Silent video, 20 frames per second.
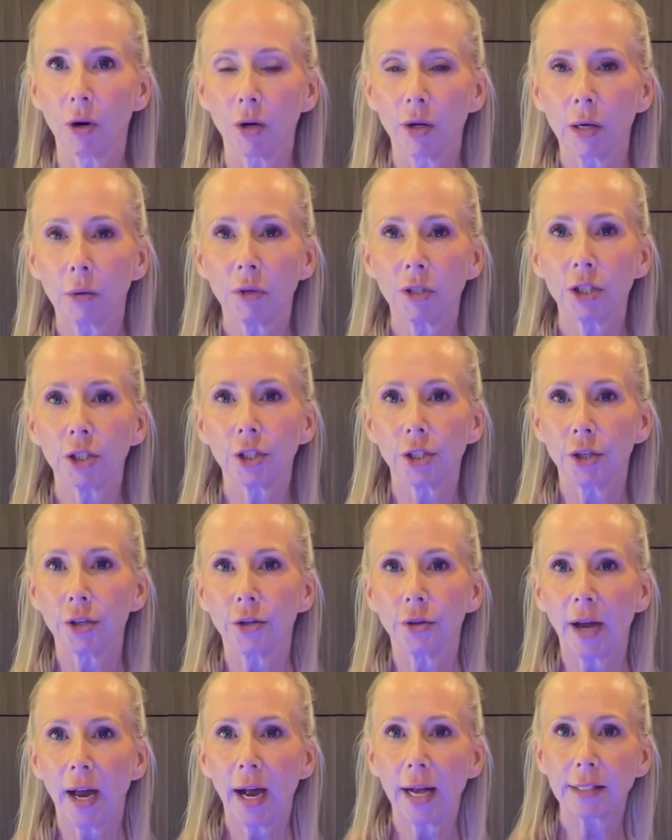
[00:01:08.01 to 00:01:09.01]
And I want to show you,
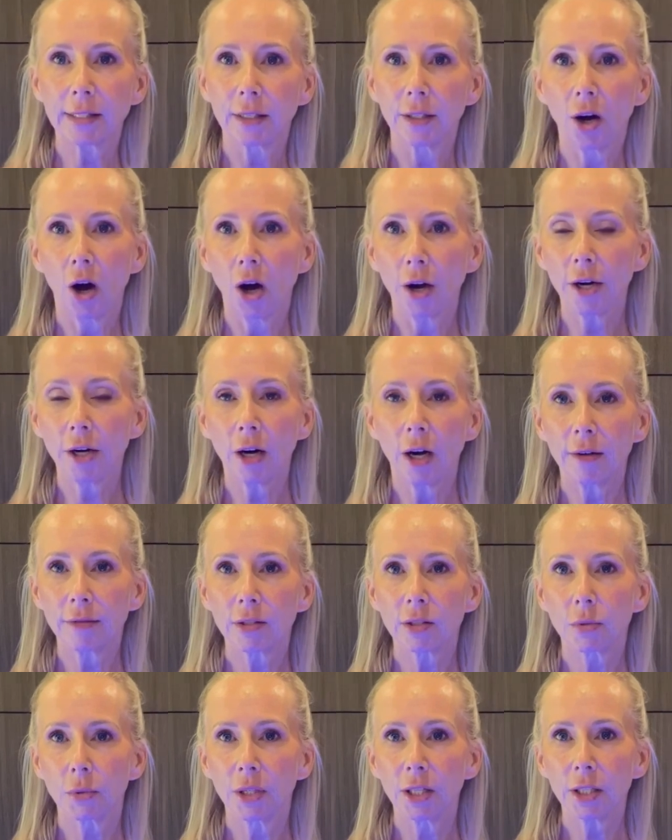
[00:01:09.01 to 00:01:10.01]
it has an on and off
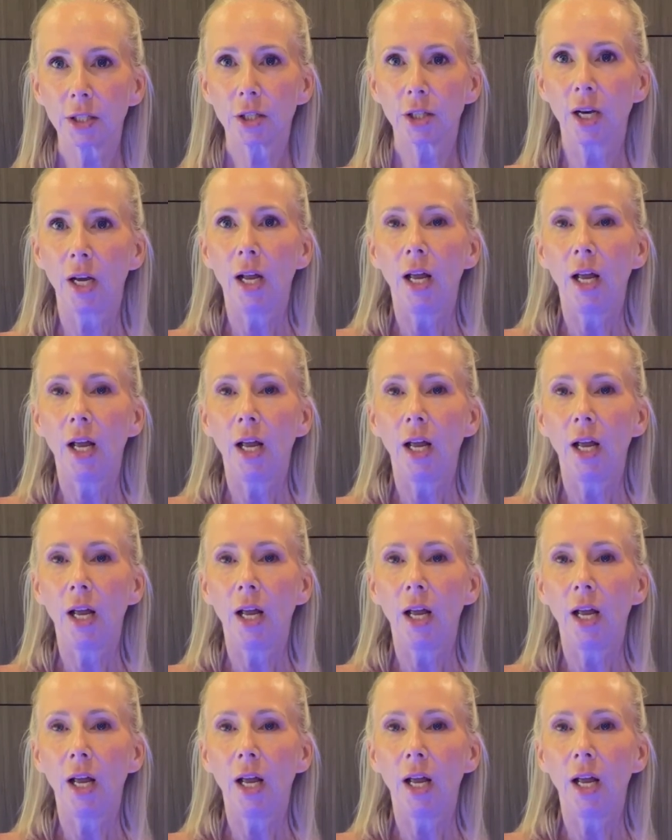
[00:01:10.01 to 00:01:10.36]
switch.